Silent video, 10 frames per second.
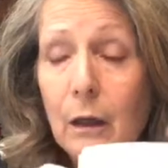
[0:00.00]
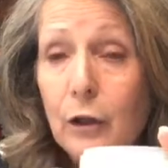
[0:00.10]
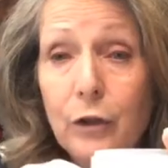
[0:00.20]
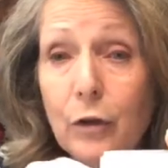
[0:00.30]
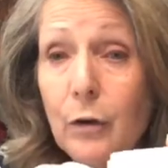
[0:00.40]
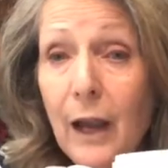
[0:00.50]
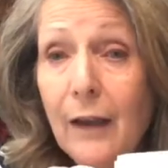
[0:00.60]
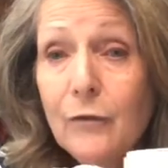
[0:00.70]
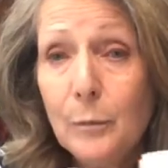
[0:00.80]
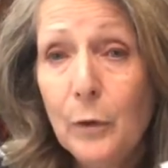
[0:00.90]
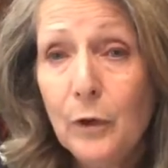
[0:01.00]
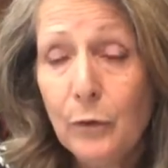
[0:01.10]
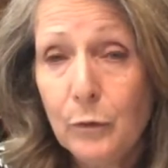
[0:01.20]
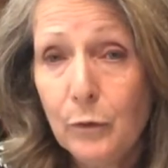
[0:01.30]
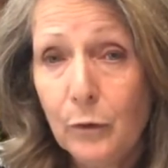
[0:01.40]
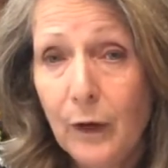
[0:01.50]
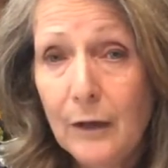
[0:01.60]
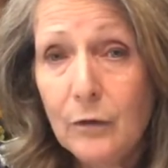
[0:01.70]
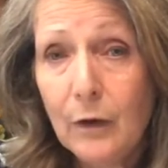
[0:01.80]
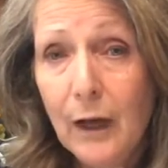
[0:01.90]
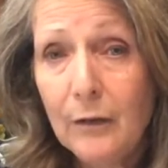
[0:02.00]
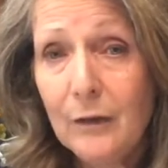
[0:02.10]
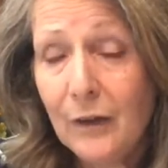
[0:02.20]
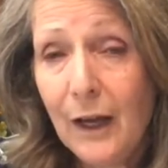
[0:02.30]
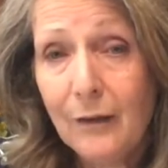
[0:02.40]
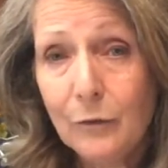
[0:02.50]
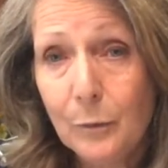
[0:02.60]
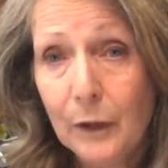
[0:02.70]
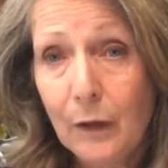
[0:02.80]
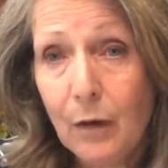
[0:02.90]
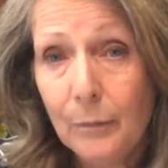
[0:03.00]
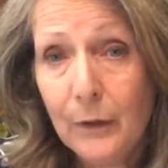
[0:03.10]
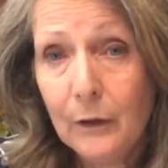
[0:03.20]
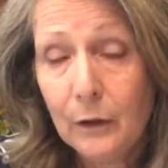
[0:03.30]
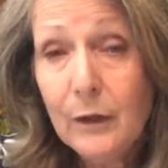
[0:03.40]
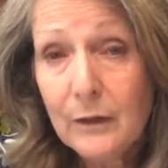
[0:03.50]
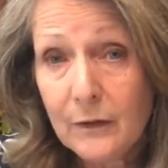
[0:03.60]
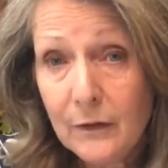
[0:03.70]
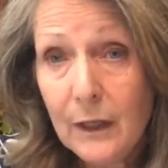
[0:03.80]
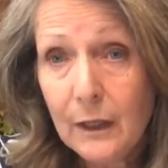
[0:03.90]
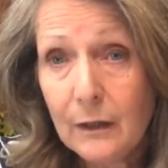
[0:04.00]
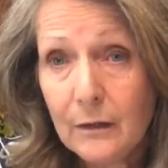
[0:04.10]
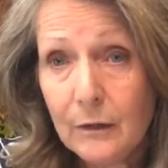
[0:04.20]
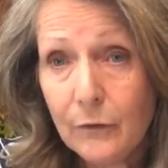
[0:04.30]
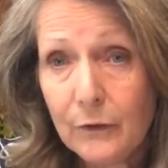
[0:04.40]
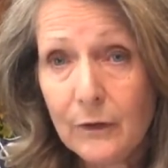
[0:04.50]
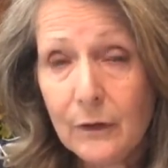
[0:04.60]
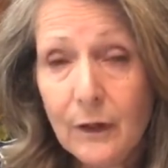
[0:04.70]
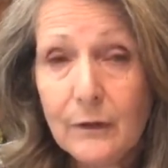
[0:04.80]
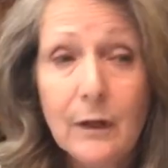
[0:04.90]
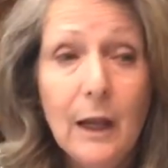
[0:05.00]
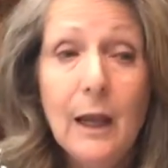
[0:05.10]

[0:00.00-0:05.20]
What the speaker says: you don't have to put it through the grinder. I don't even have to bring it up. You can see the difference in this.